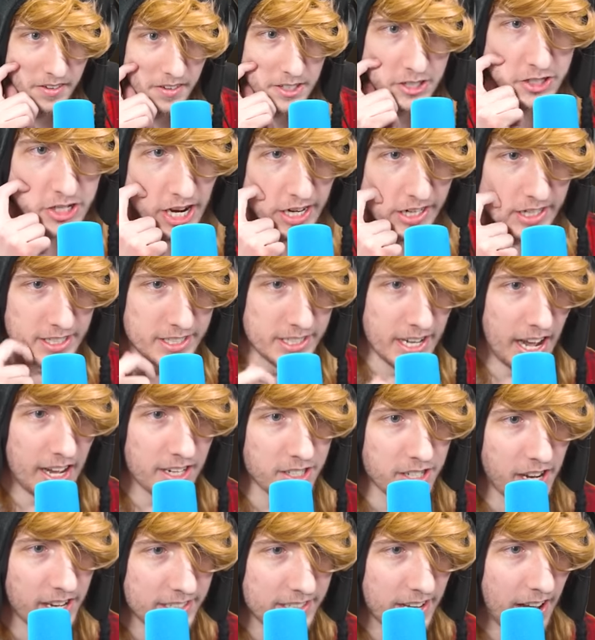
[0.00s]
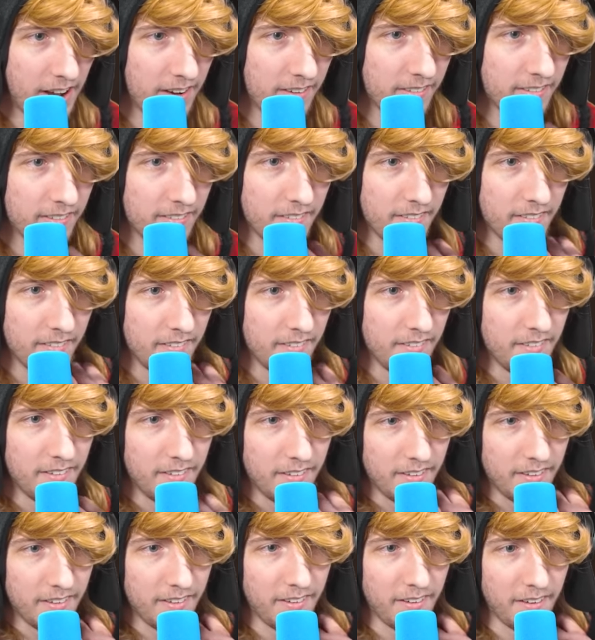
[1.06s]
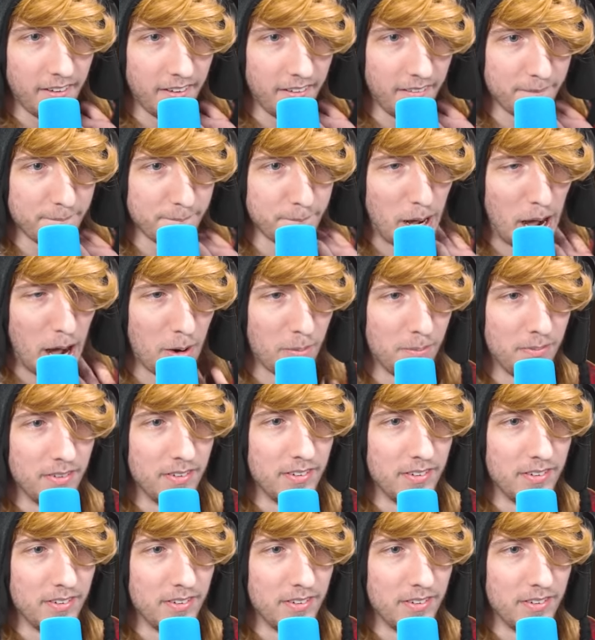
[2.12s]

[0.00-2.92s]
Check this out. Check this out. Boom.